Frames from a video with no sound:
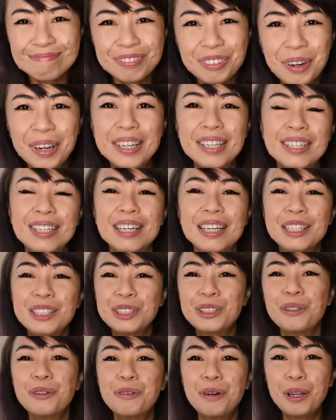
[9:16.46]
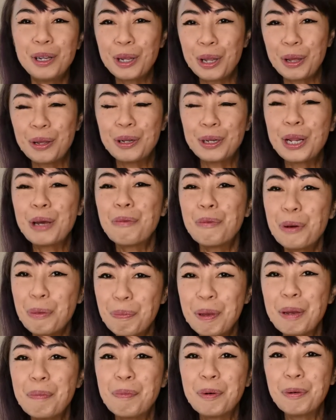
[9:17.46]
right? So a lot, there were
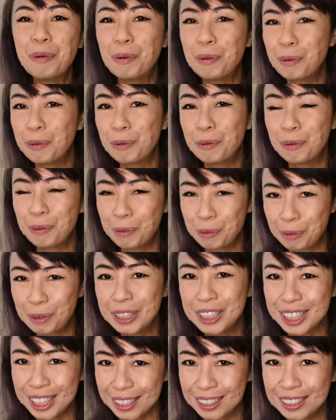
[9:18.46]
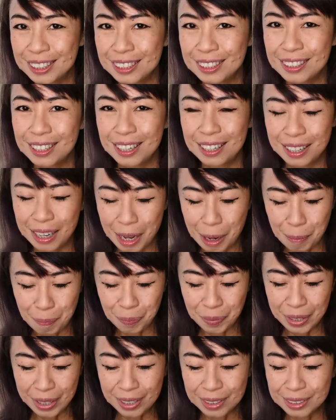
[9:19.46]
people who rejected
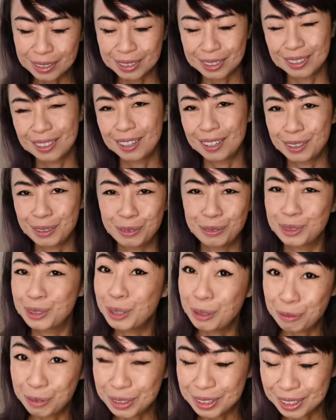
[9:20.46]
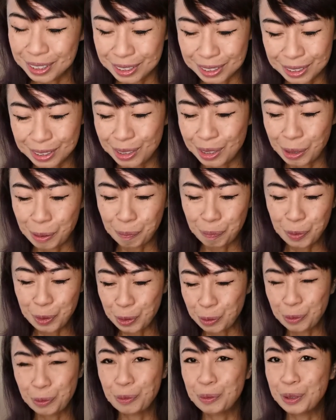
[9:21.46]
his services,
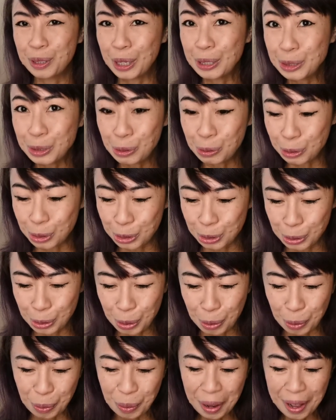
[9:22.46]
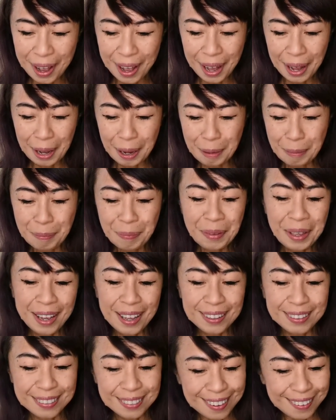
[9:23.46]
so that's good to know.
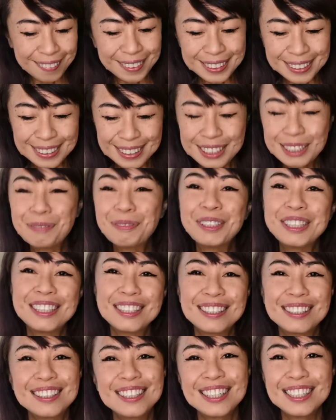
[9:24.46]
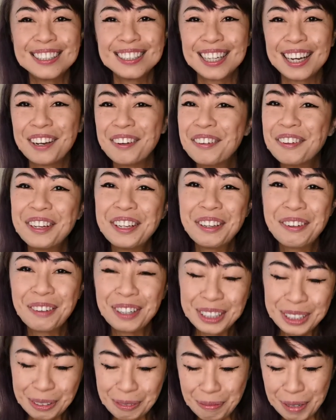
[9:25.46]
There is this particular case that I really
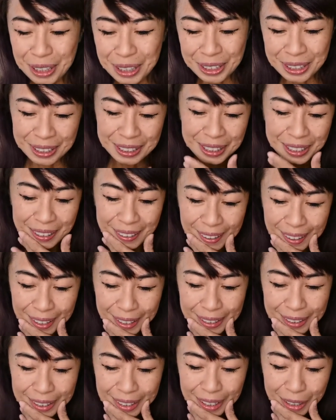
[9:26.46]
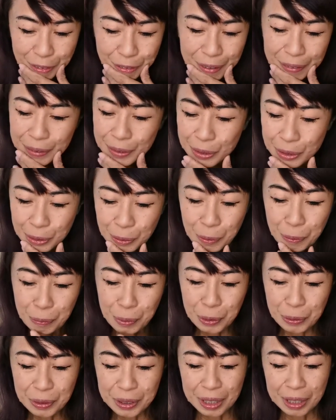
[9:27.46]
want to mention it, and I found it so
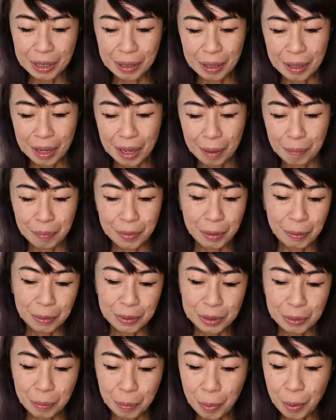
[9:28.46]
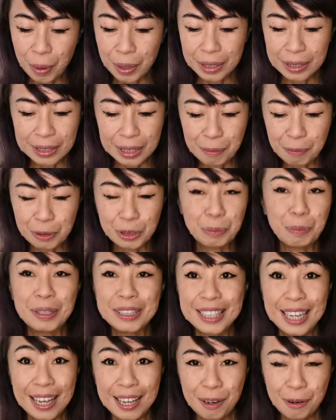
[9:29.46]
amusing. There was a boy, his name was
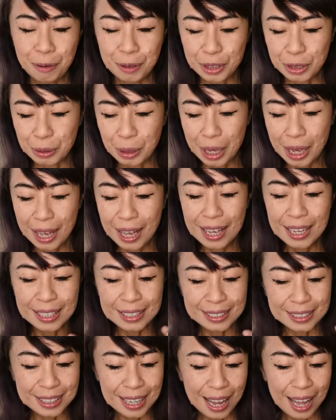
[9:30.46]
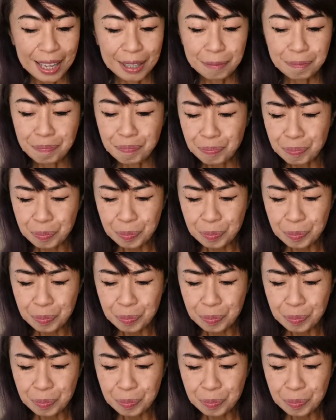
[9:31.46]
Mateo. His dad